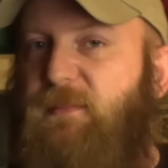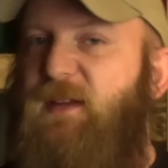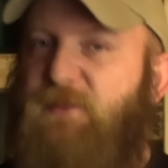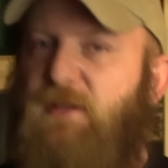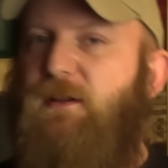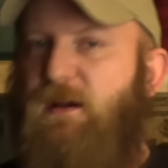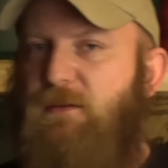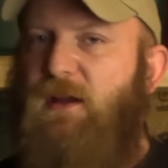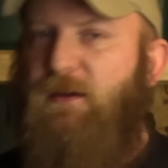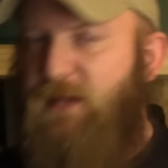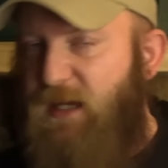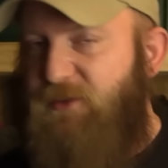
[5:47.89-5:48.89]
If you don't
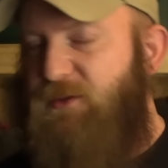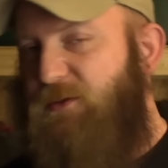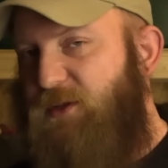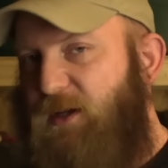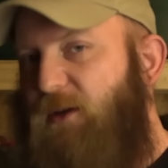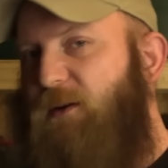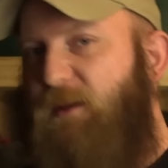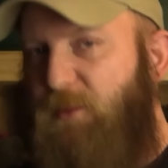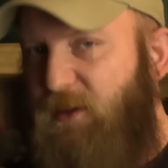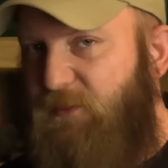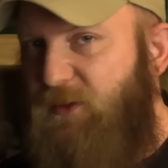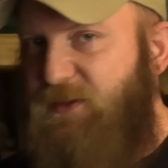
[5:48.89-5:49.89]
know, national security
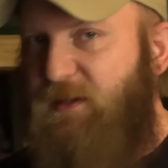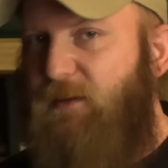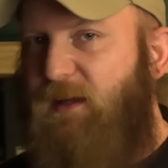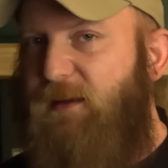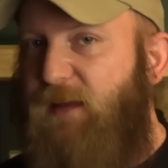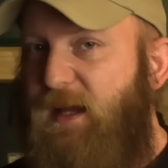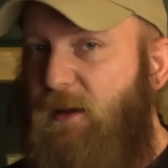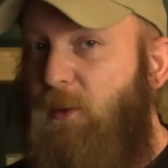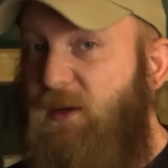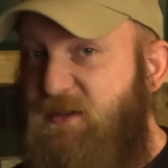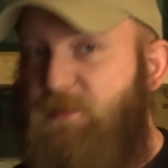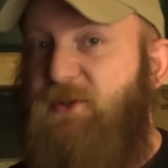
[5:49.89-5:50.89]
briefers, they like
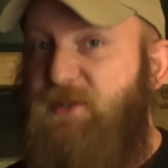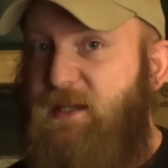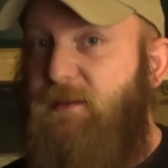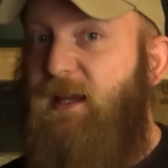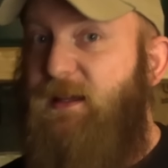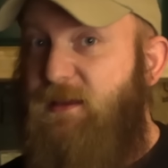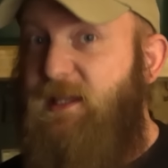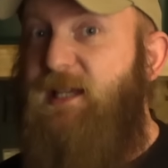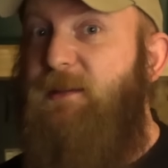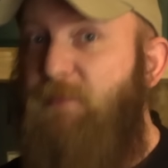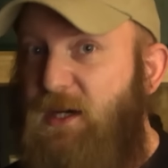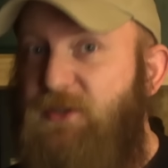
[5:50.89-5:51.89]
always present like
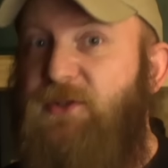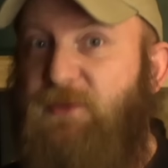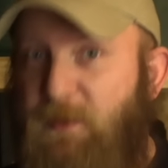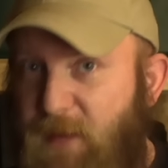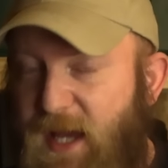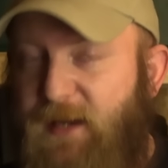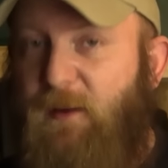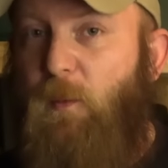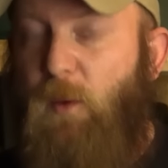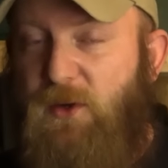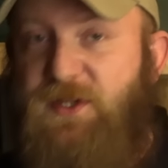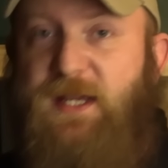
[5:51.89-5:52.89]
the most dramatic
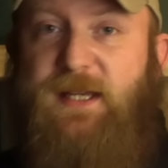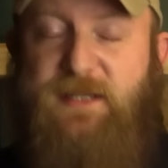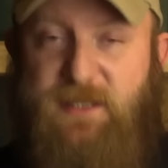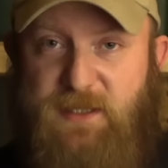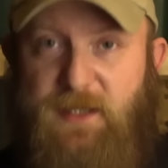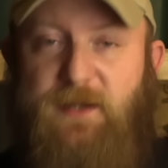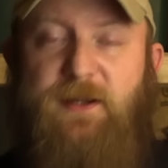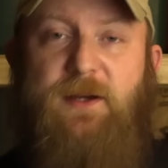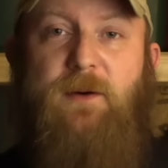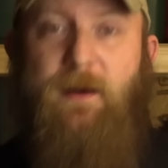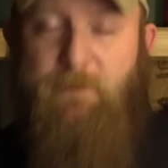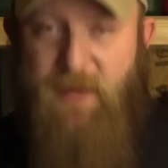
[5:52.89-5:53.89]
worst case
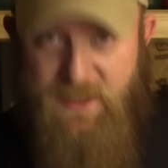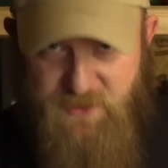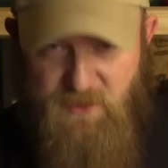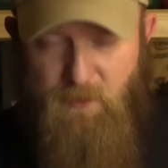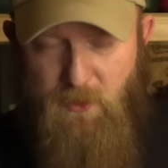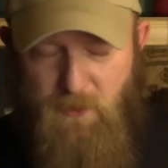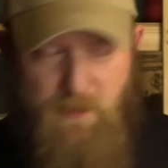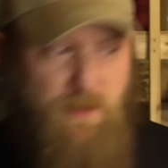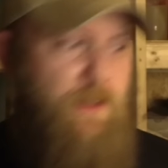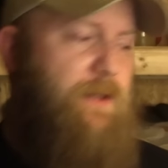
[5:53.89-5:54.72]
scenario imaginable.